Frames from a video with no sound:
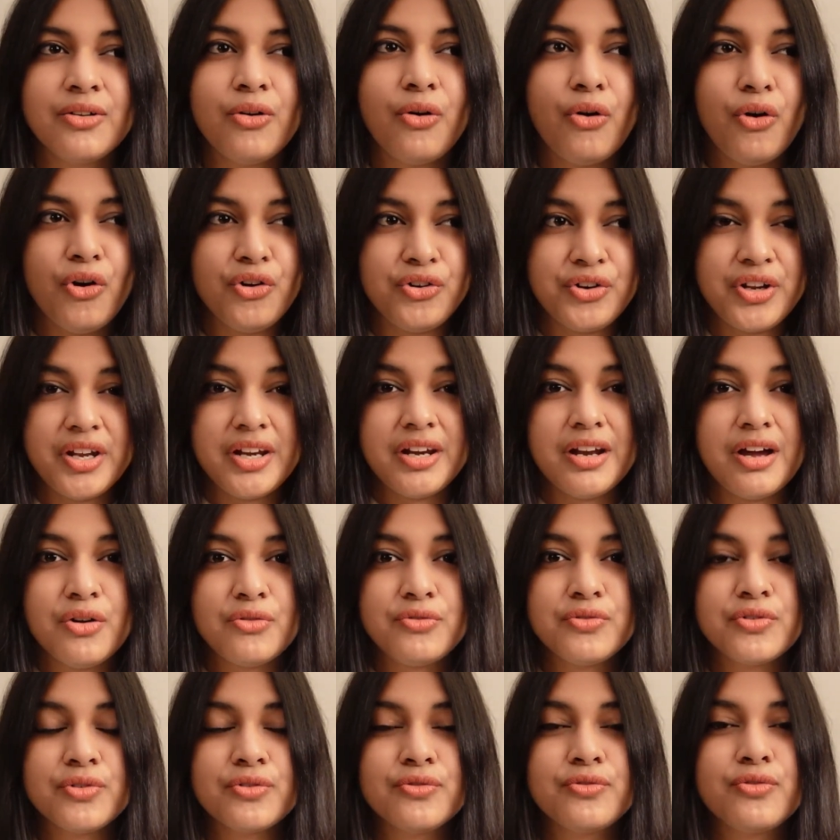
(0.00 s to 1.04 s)
or
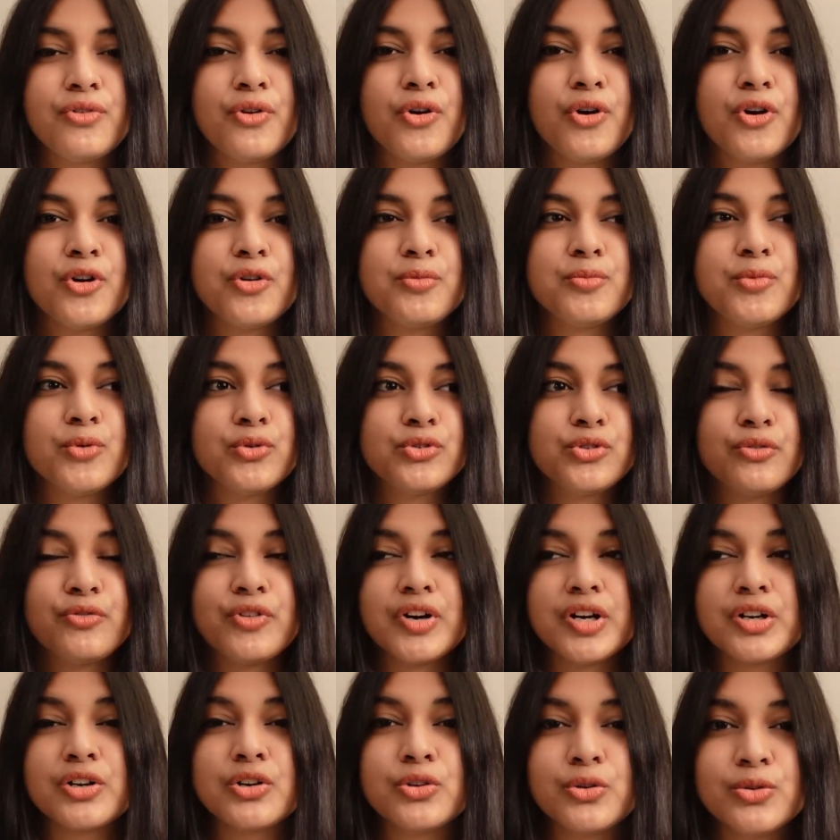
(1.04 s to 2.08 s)
enough for both of
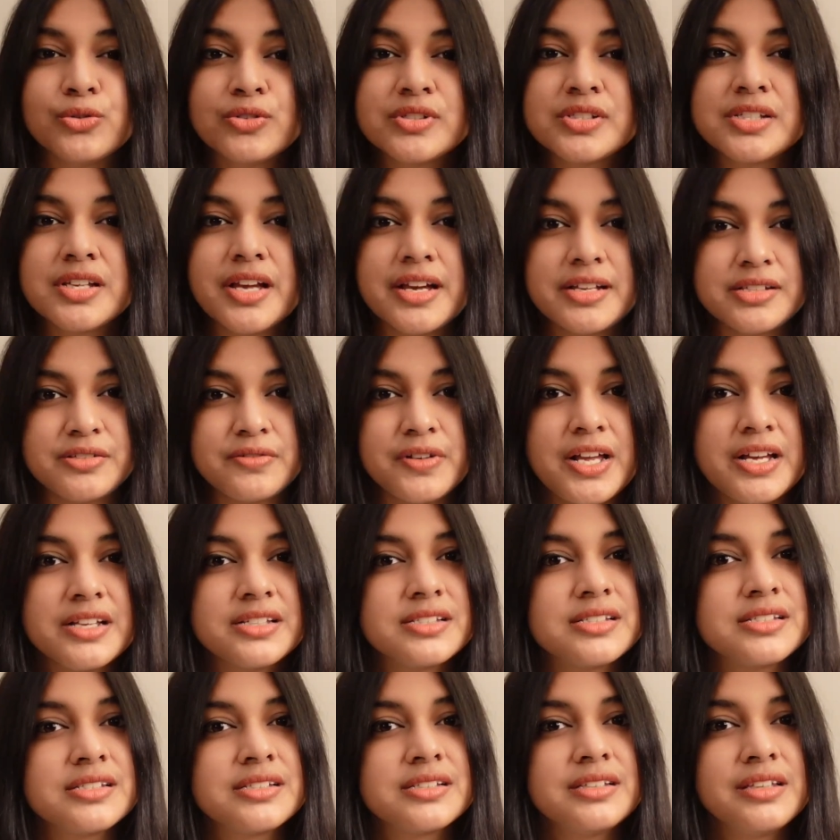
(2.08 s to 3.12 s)
our clothes as well
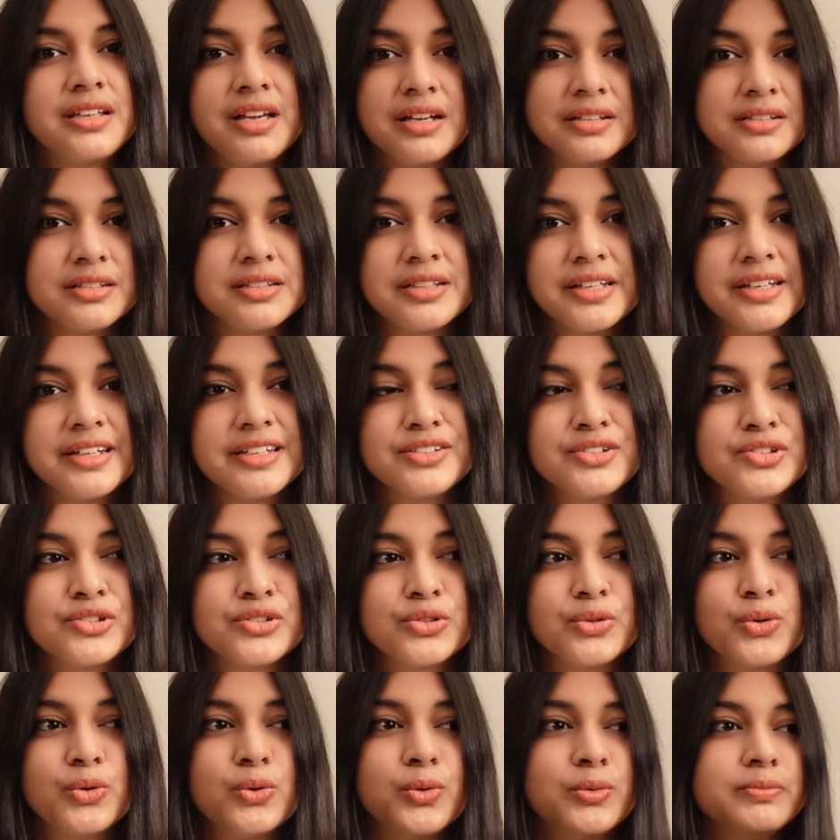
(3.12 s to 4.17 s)
as the other things.
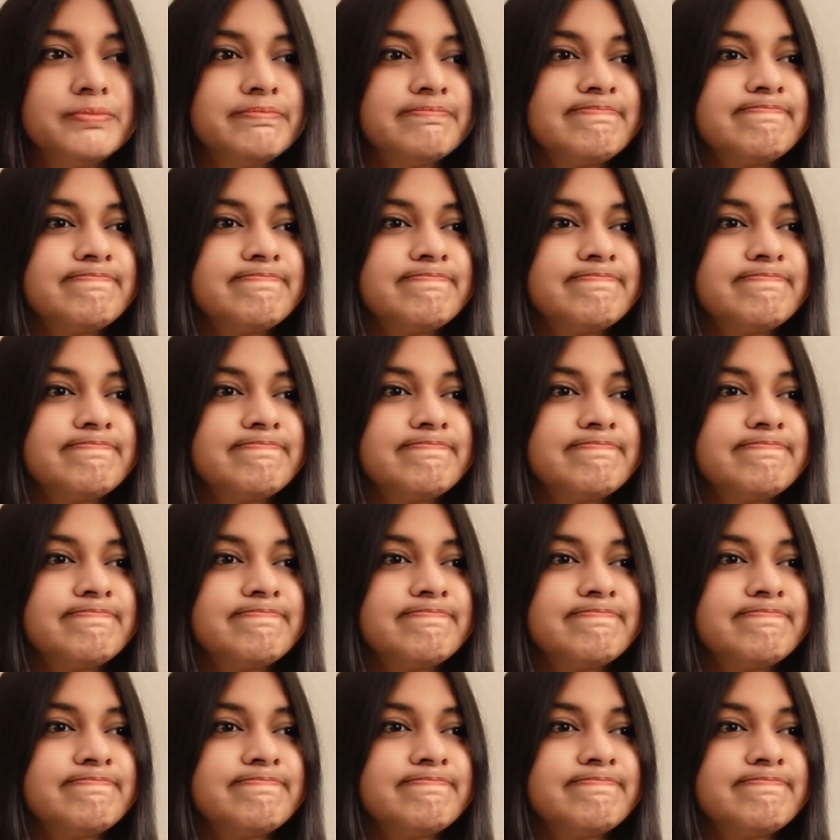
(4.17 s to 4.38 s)
So